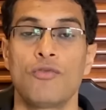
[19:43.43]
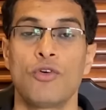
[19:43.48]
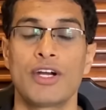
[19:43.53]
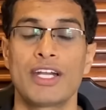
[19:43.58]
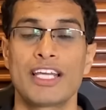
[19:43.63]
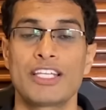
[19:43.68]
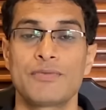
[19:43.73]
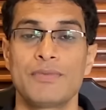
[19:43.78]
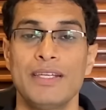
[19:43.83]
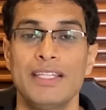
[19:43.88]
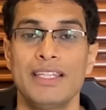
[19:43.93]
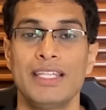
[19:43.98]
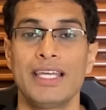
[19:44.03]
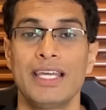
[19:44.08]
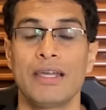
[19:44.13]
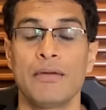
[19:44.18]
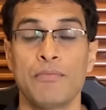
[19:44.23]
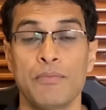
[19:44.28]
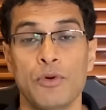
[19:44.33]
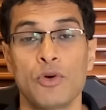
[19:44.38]
what has been
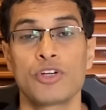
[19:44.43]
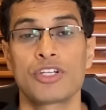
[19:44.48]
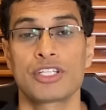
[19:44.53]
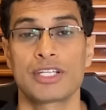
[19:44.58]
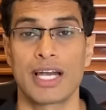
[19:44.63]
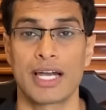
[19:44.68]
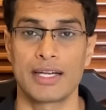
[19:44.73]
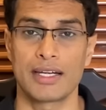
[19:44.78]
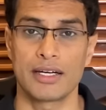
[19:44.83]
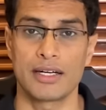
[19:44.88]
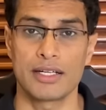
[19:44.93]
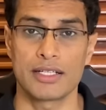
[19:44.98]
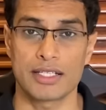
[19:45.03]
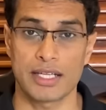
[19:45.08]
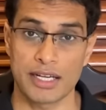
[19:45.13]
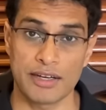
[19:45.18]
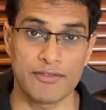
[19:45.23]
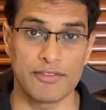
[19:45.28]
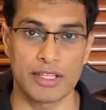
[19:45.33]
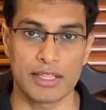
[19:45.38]
the import
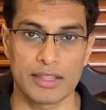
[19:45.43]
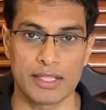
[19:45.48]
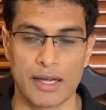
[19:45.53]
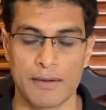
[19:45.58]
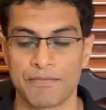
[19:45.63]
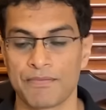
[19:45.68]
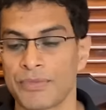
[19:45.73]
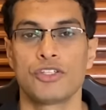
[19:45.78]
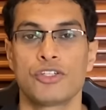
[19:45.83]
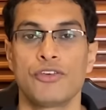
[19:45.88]
standards in Vietnam.